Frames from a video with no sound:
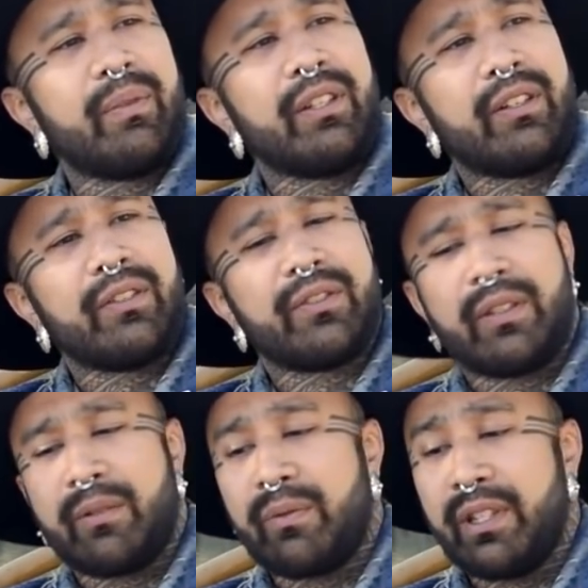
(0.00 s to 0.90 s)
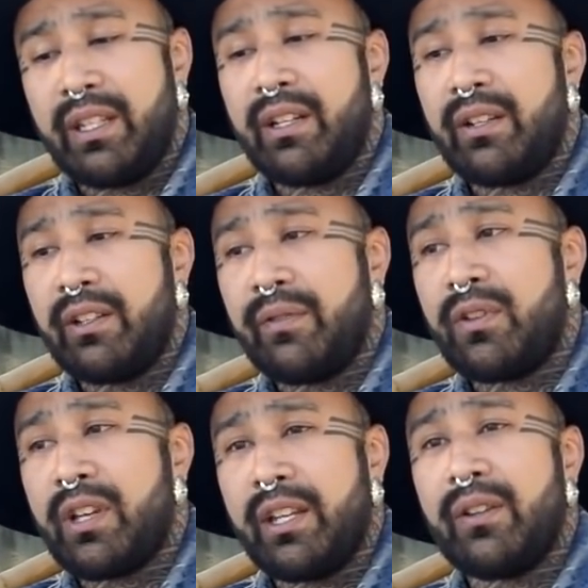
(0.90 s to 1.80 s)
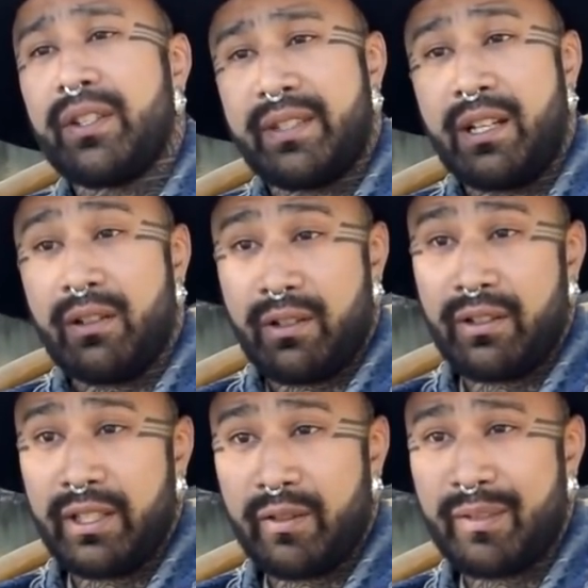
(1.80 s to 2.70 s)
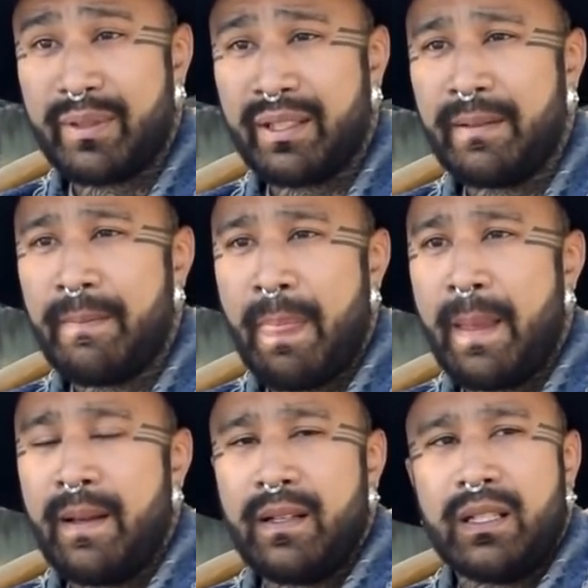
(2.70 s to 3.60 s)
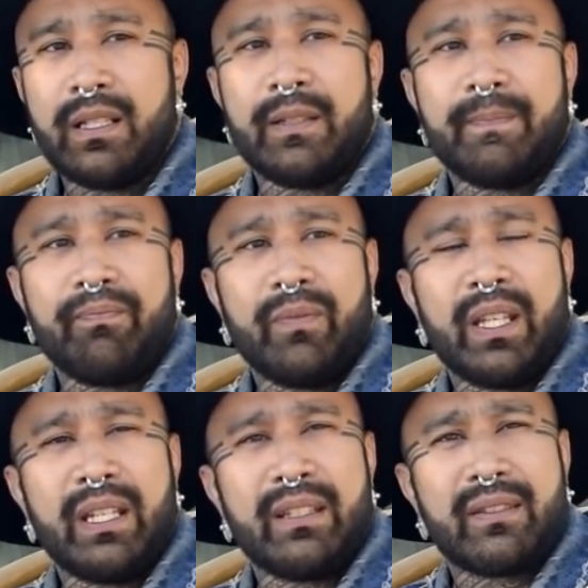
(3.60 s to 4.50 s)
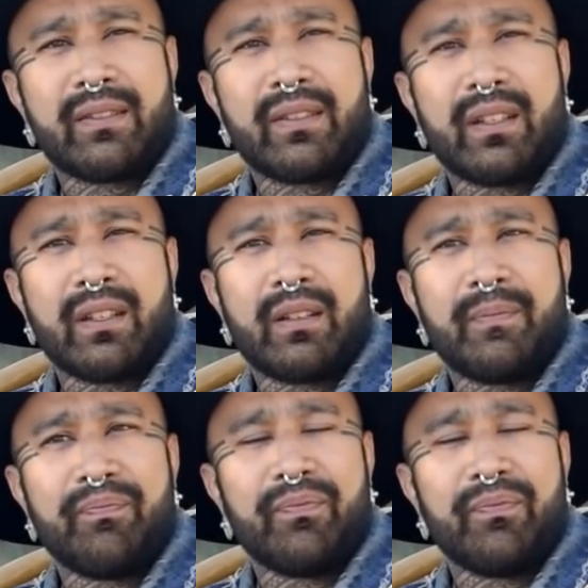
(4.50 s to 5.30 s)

but you're also like really near the volcano that's now currently erupting. And it's just